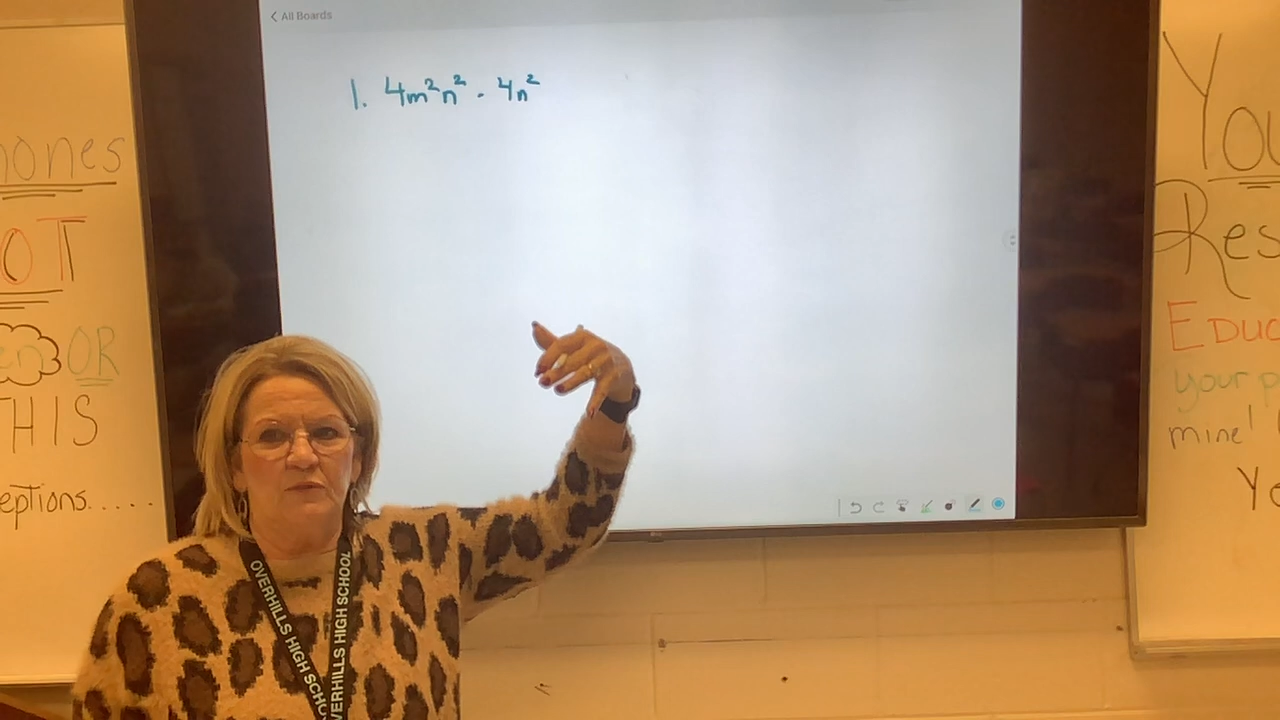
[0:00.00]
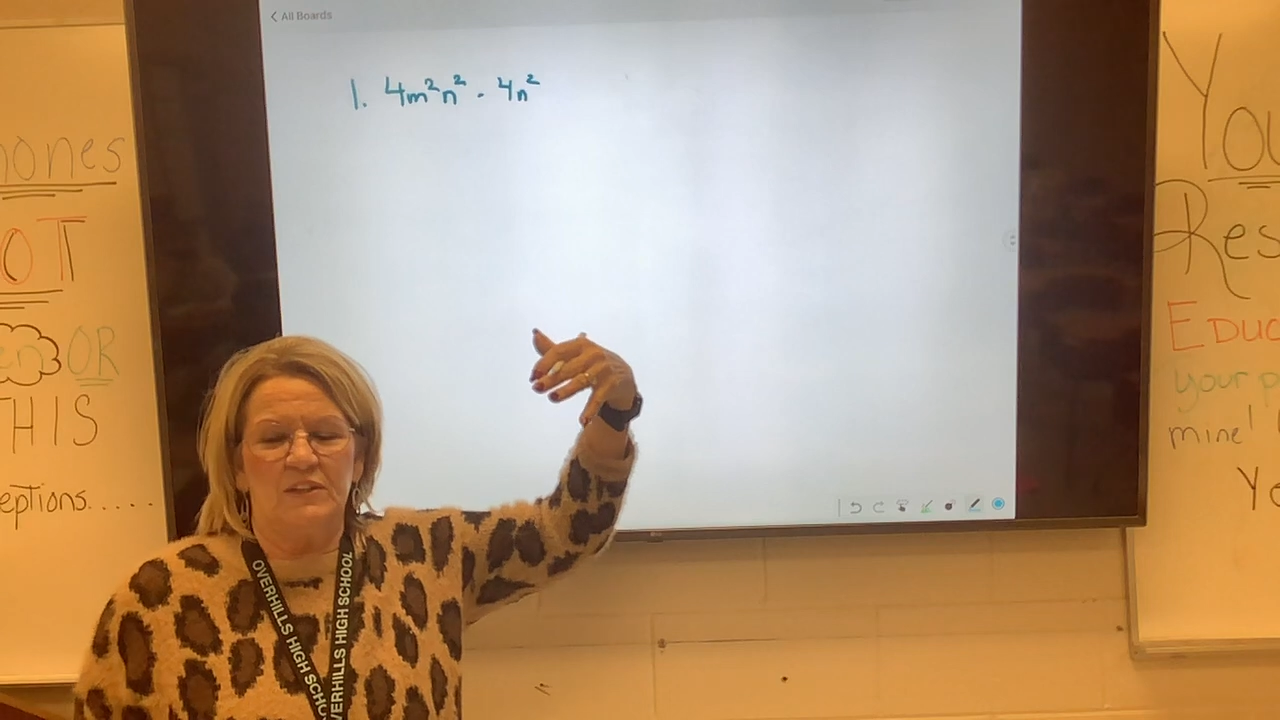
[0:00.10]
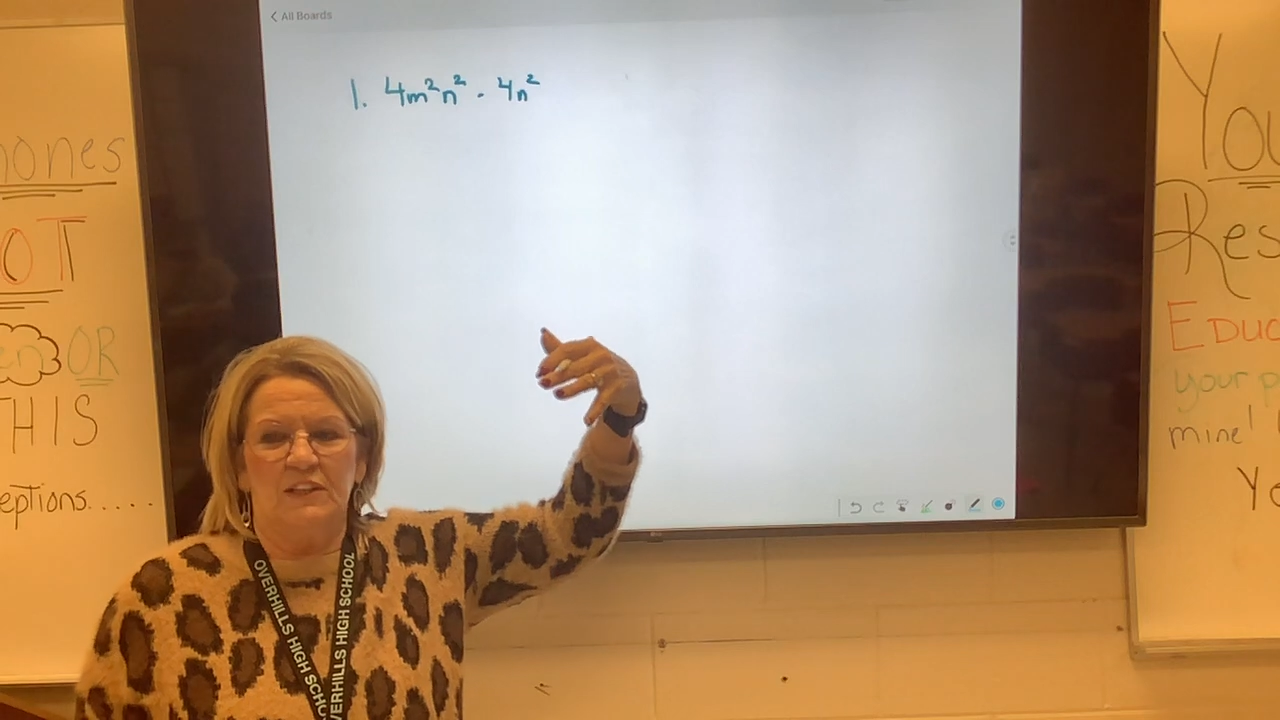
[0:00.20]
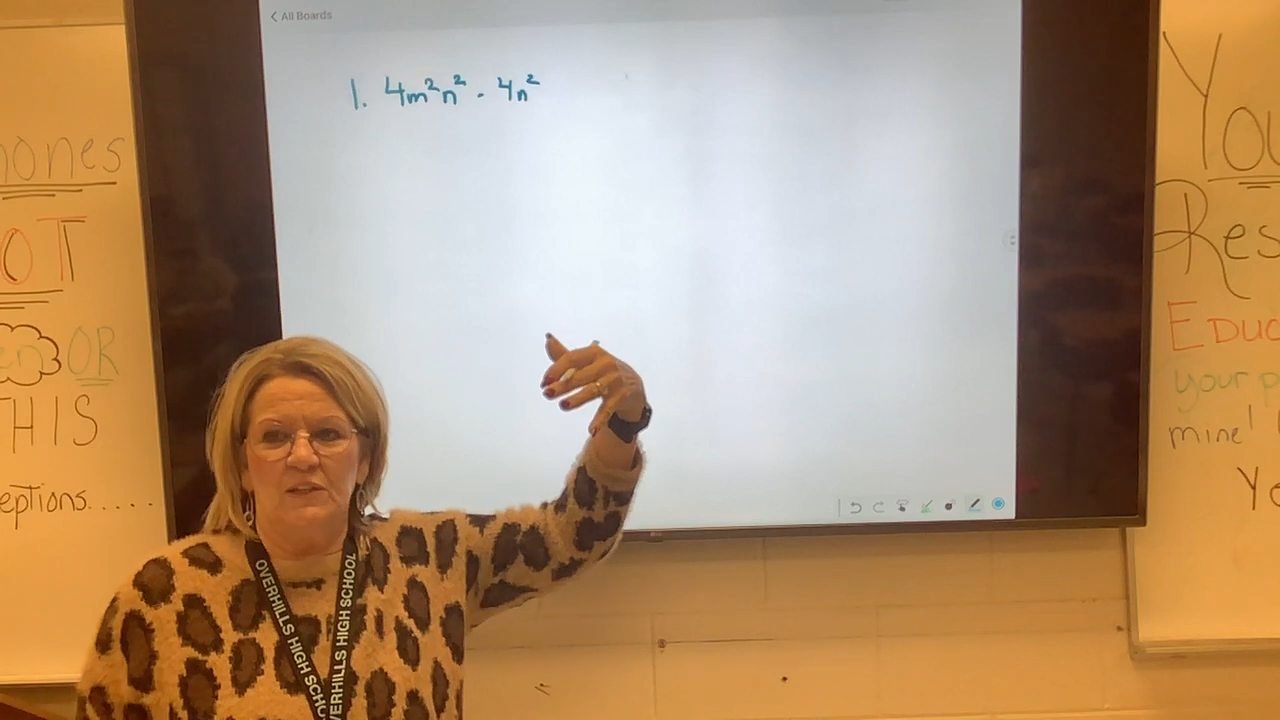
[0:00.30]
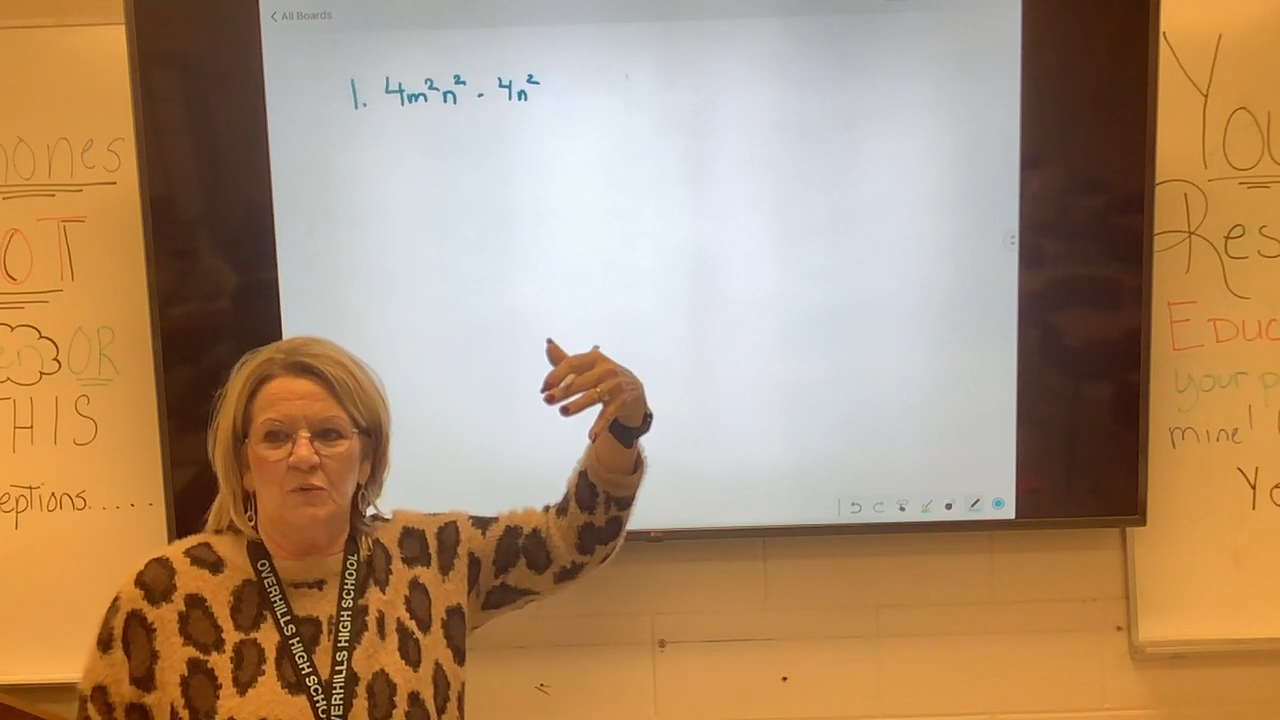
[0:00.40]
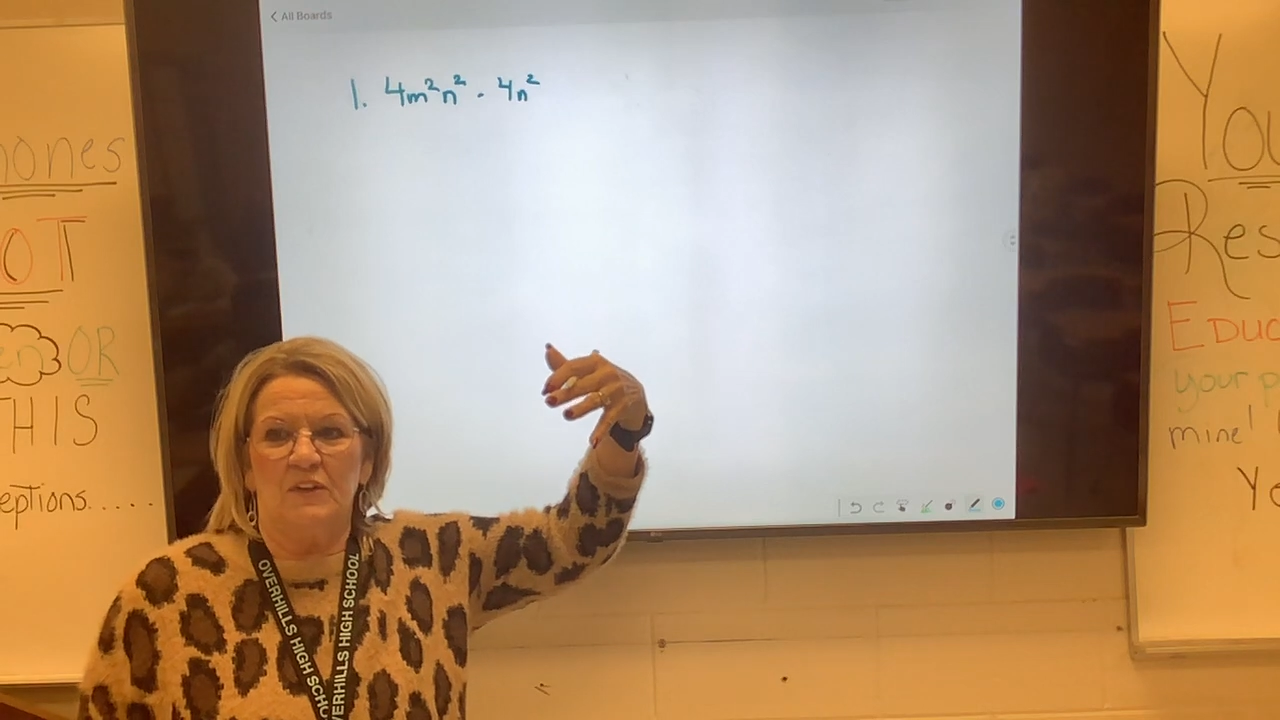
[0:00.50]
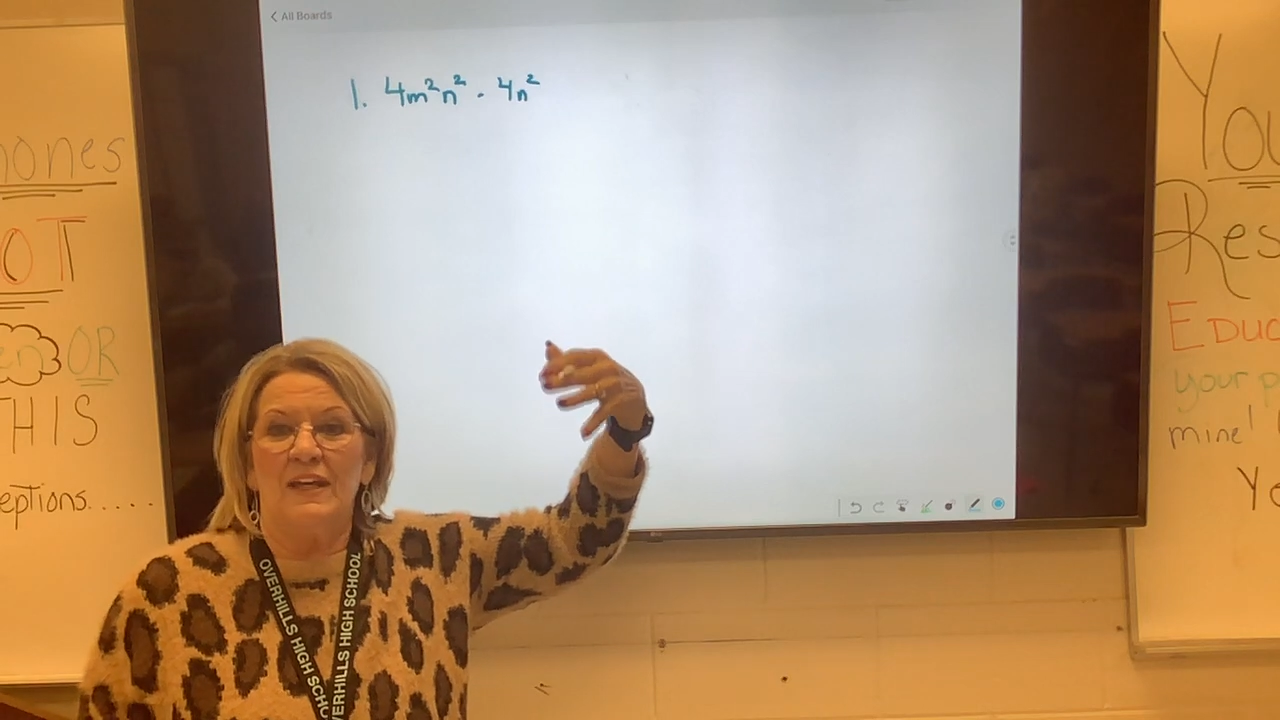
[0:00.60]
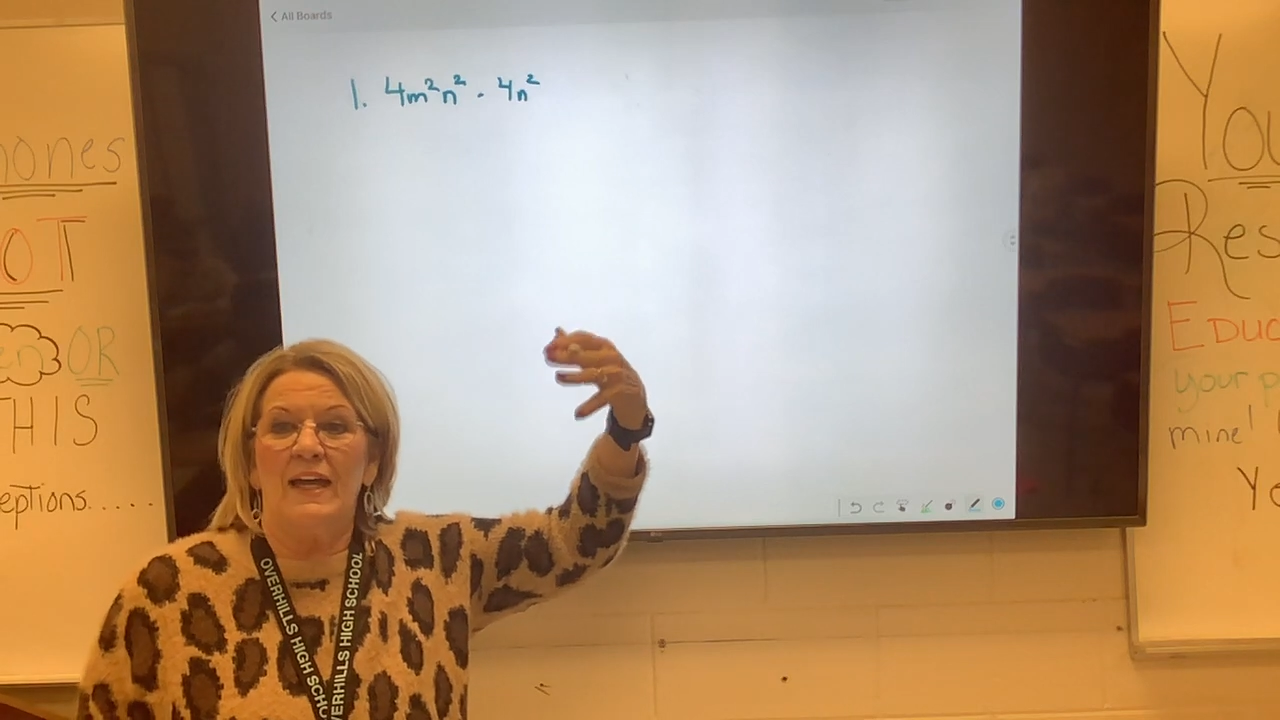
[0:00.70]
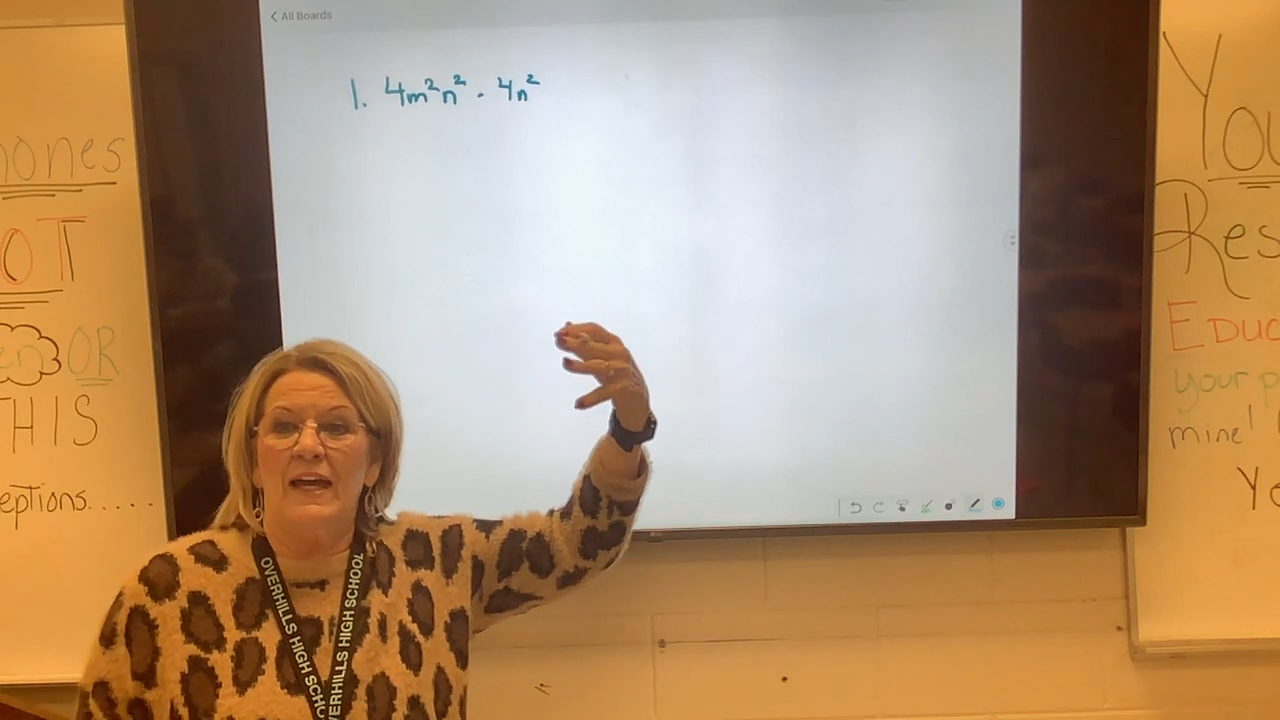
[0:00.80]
we're dealing with